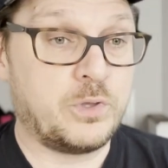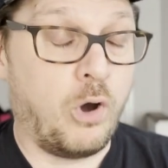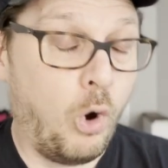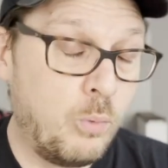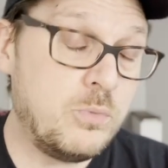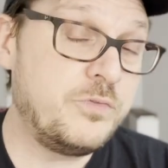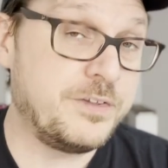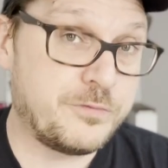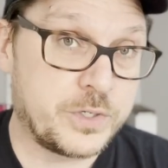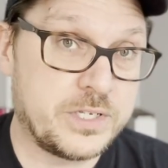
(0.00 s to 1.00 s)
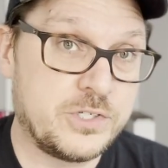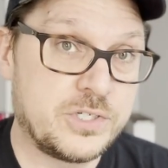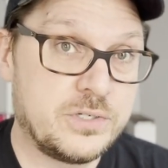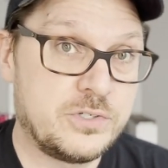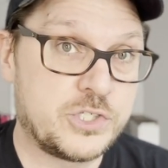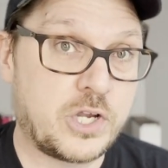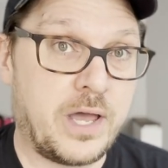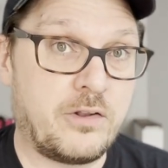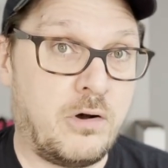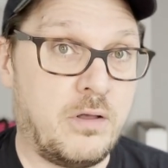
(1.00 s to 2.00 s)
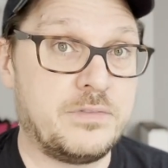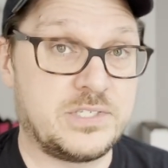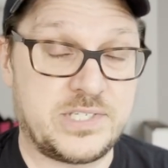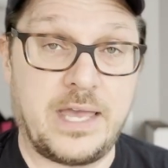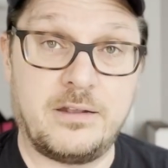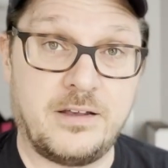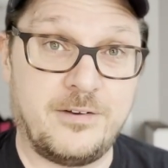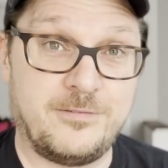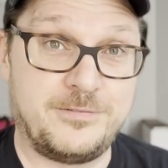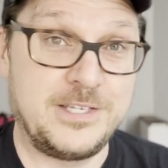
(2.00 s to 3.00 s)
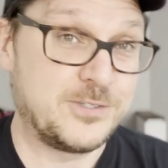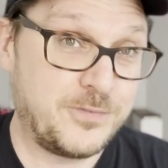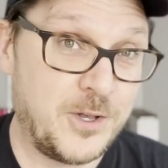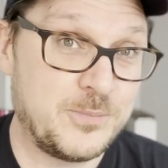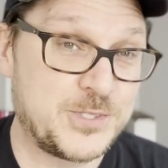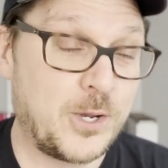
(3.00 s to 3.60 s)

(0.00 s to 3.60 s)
home movie footage shot on the set of these films.